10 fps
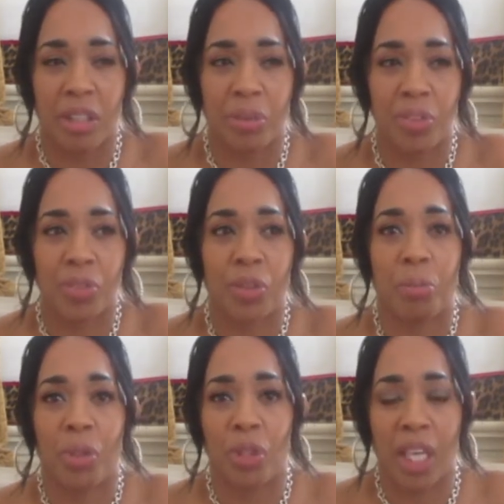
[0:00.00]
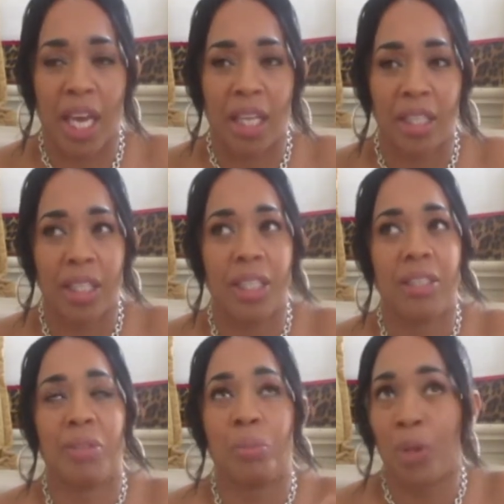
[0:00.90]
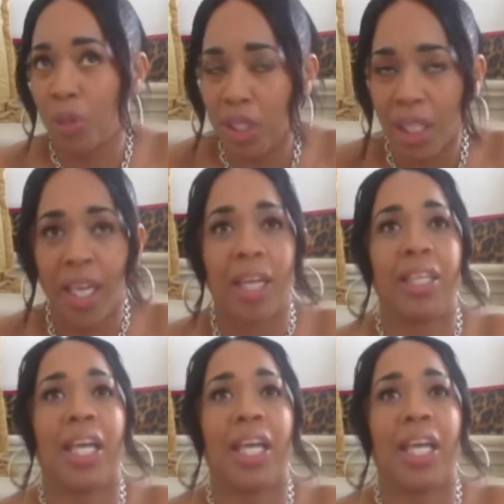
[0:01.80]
and it was for the bowling alley, the bowling lane,